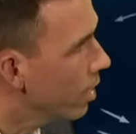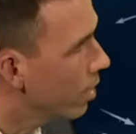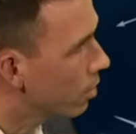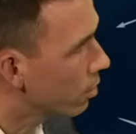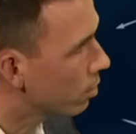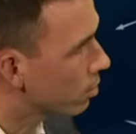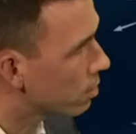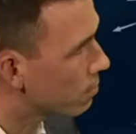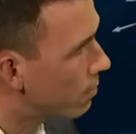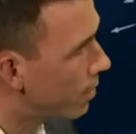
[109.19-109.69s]

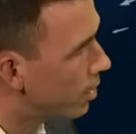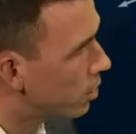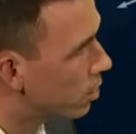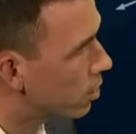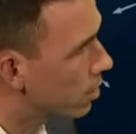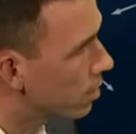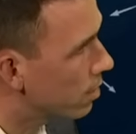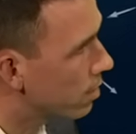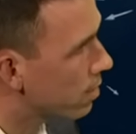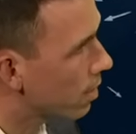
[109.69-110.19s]
not to
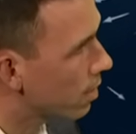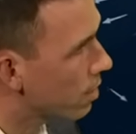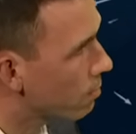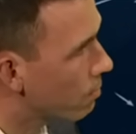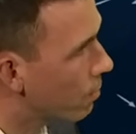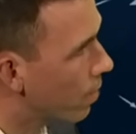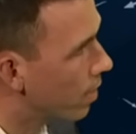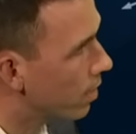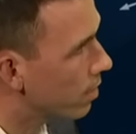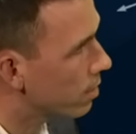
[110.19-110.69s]
mention southern
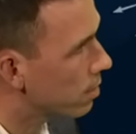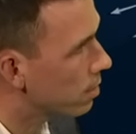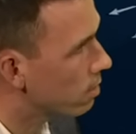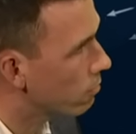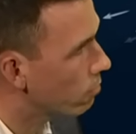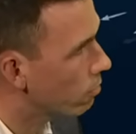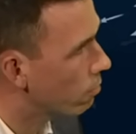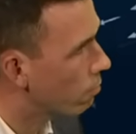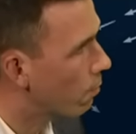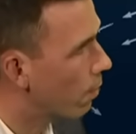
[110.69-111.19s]
parts
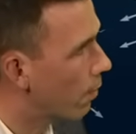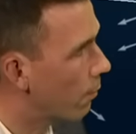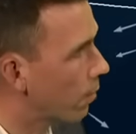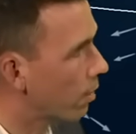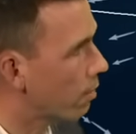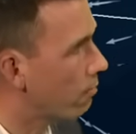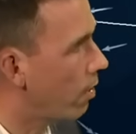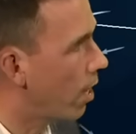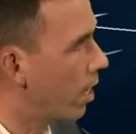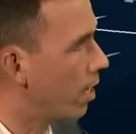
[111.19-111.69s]
of the
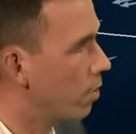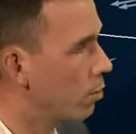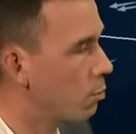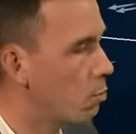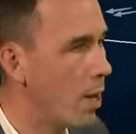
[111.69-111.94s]
Republic of Ireland,